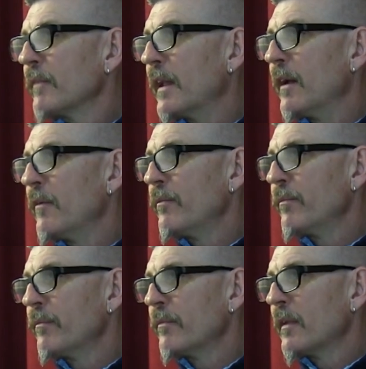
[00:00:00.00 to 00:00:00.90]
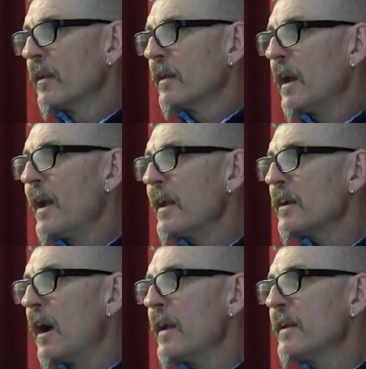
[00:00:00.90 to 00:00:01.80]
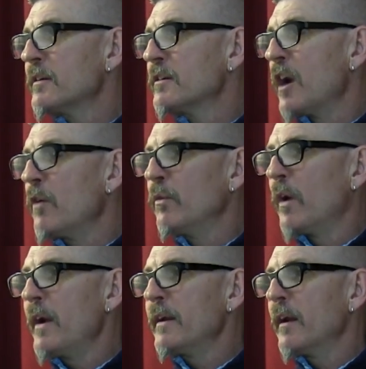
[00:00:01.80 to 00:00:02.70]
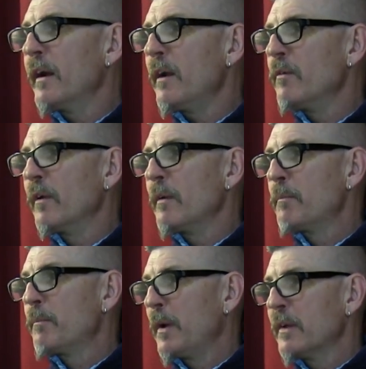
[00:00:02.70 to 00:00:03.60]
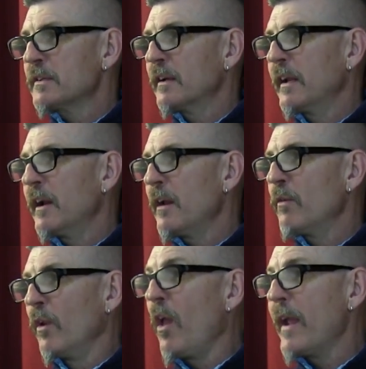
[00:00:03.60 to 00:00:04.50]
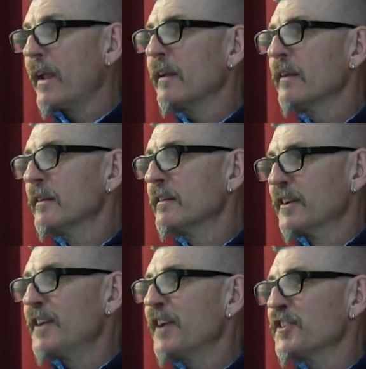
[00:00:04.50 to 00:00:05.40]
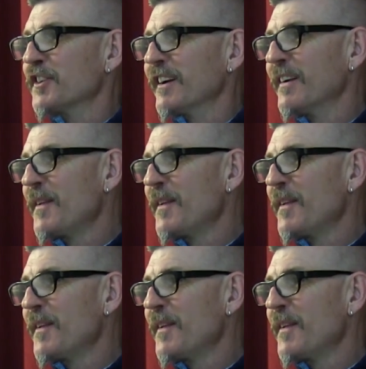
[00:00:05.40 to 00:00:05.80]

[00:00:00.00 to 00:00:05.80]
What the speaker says: Yeah. I don't personally, I don't like the texture.